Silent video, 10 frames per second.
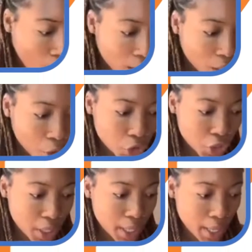
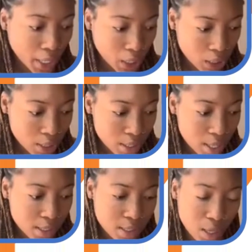Culture is
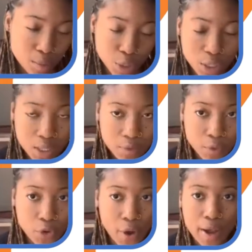a subject
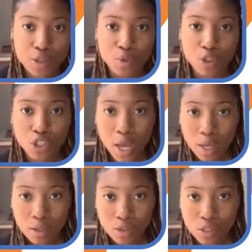for gradual
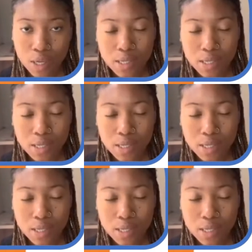change.